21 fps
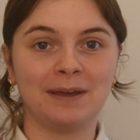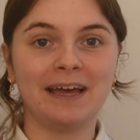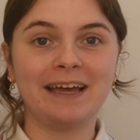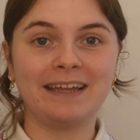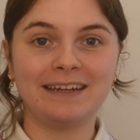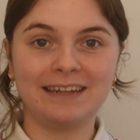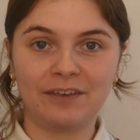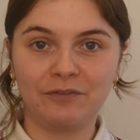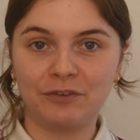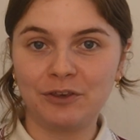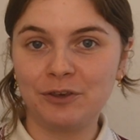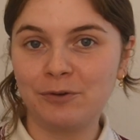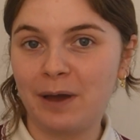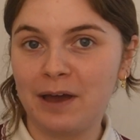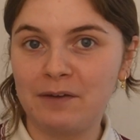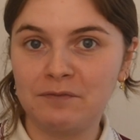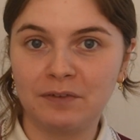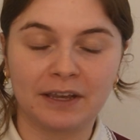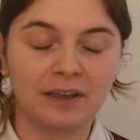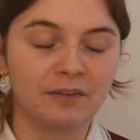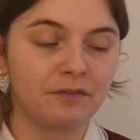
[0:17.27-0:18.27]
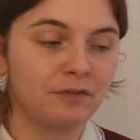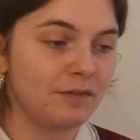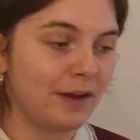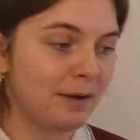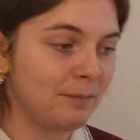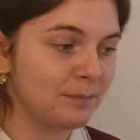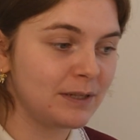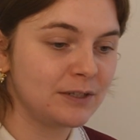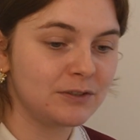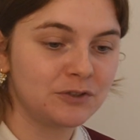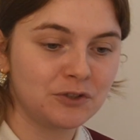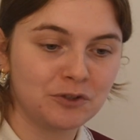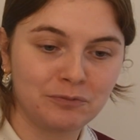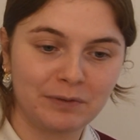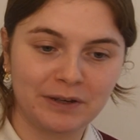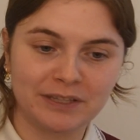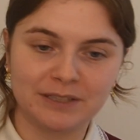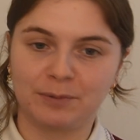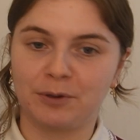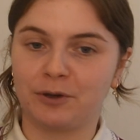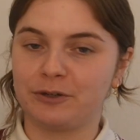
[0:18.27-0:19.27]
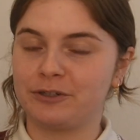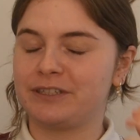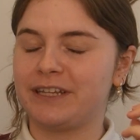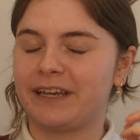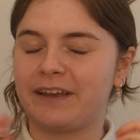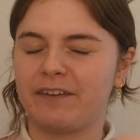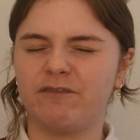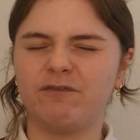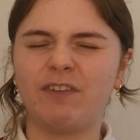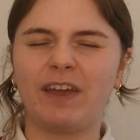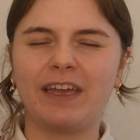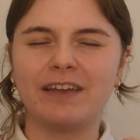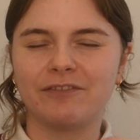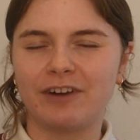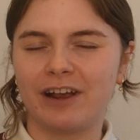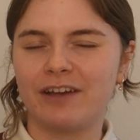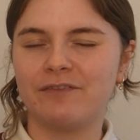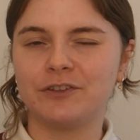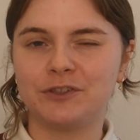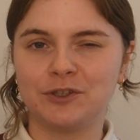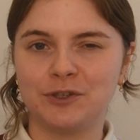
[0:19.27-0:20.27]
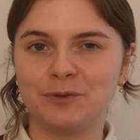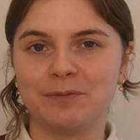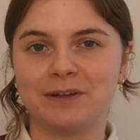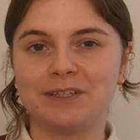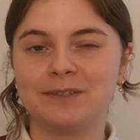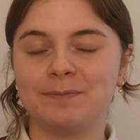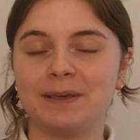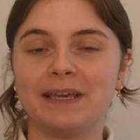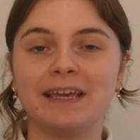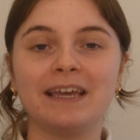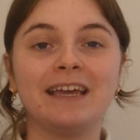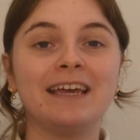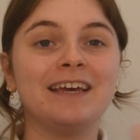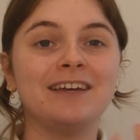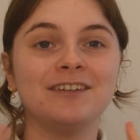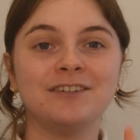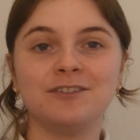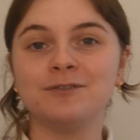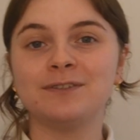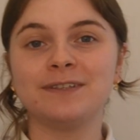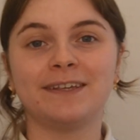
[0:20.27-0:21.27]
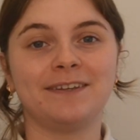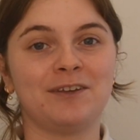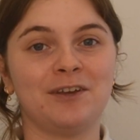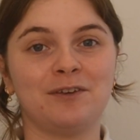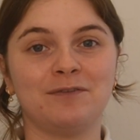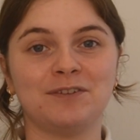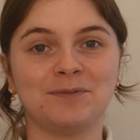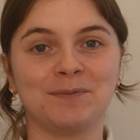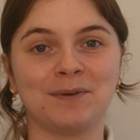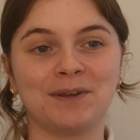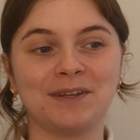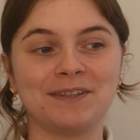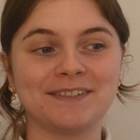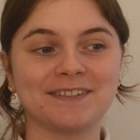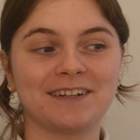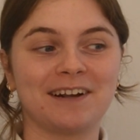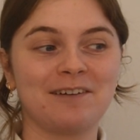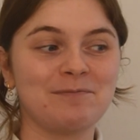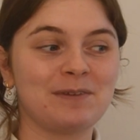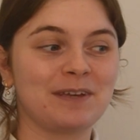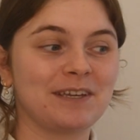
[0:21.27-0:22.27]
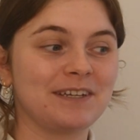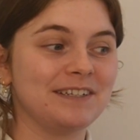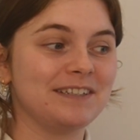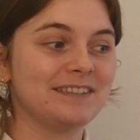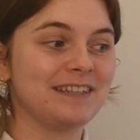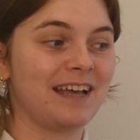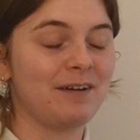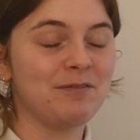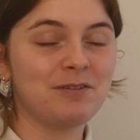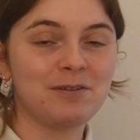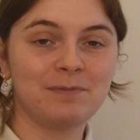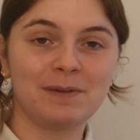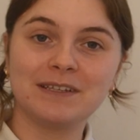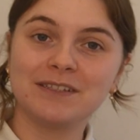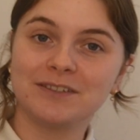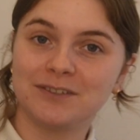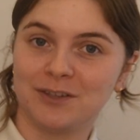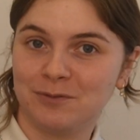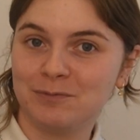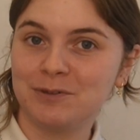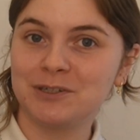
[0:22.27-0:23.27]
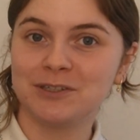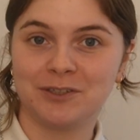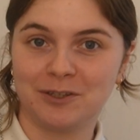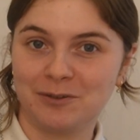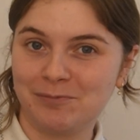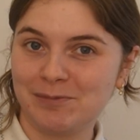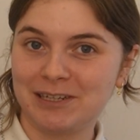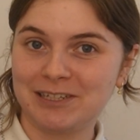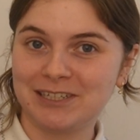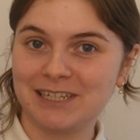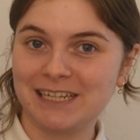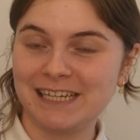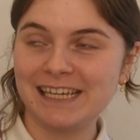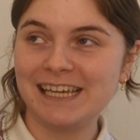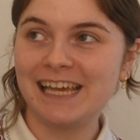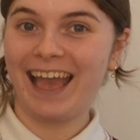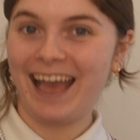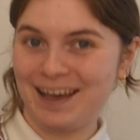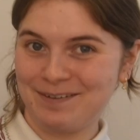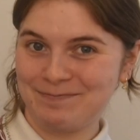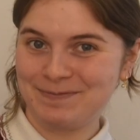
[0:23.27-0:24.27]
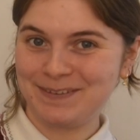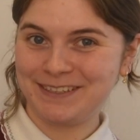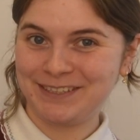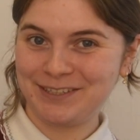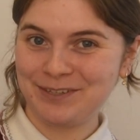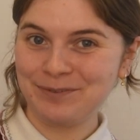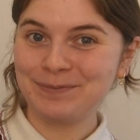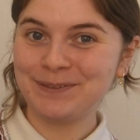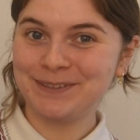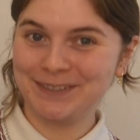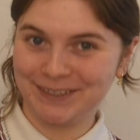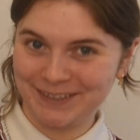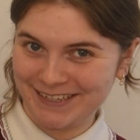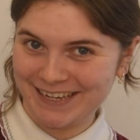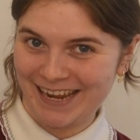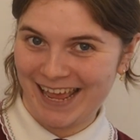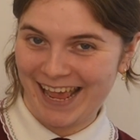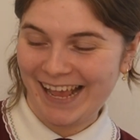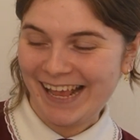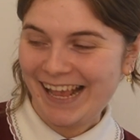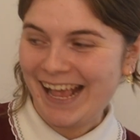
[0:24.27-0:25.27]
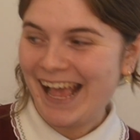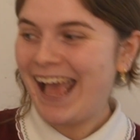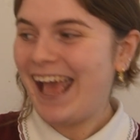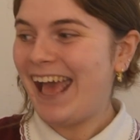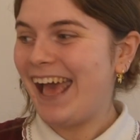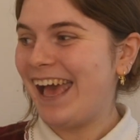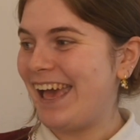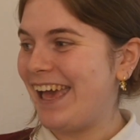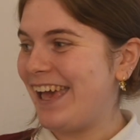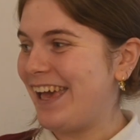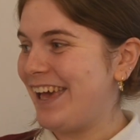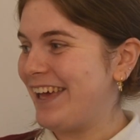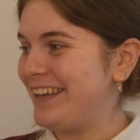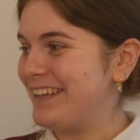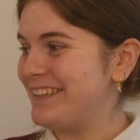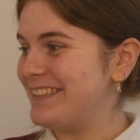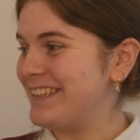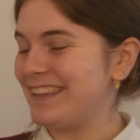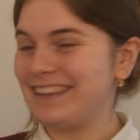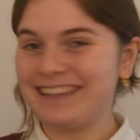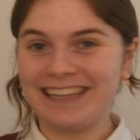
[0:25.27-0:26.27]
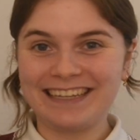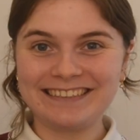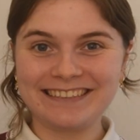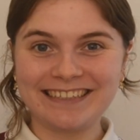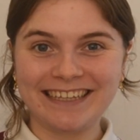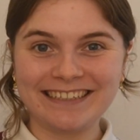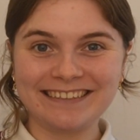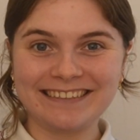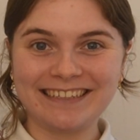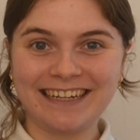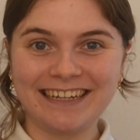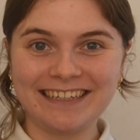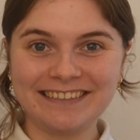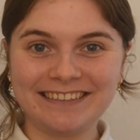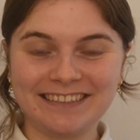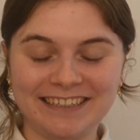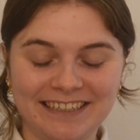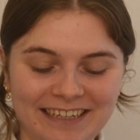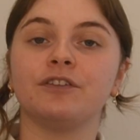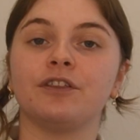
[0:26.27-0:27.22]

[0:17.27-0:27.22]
And if you have like a family soup recipe or just like a favourite ever soup recipe, do send it over to me on Instagram because I want to make so much soup this year. Happy Soup Sunday, and let's get started.